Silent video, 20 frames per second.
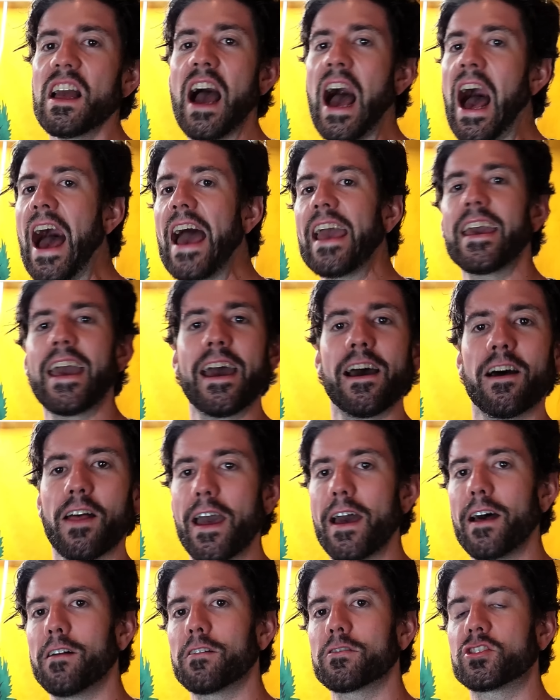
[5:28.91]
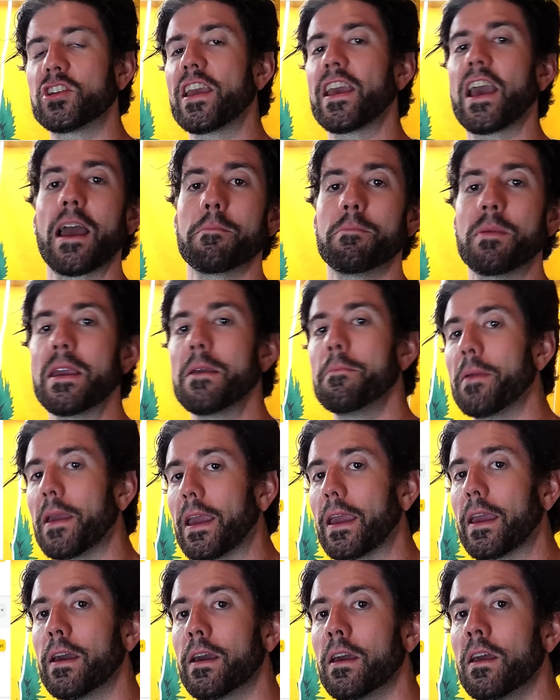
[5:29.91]
I L L J I B
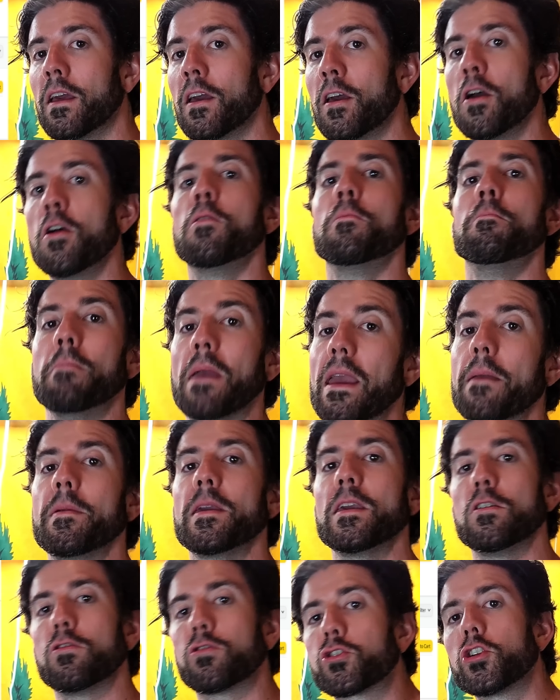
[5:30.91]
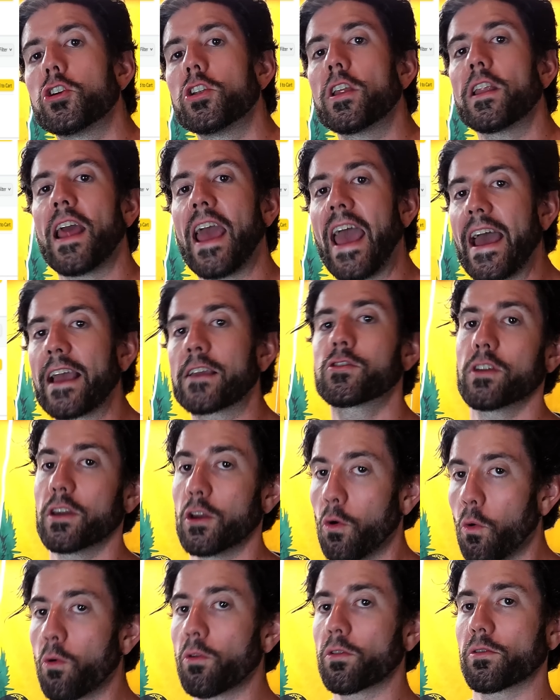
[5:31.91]
B, maybe you shouldn't
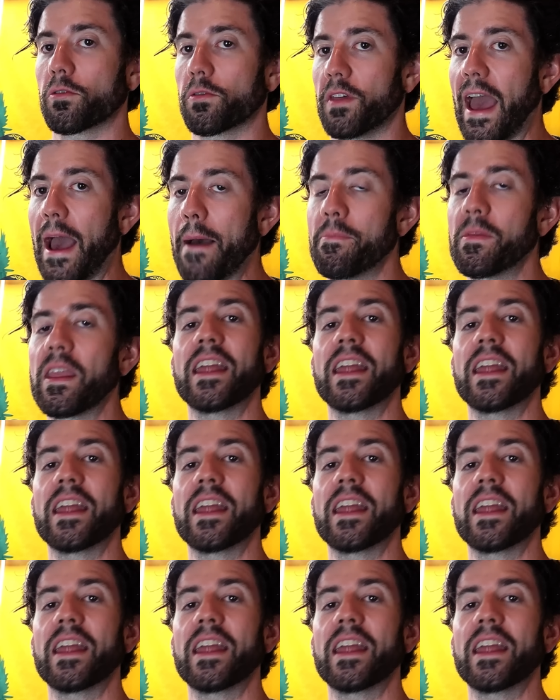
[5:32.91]
actually order that.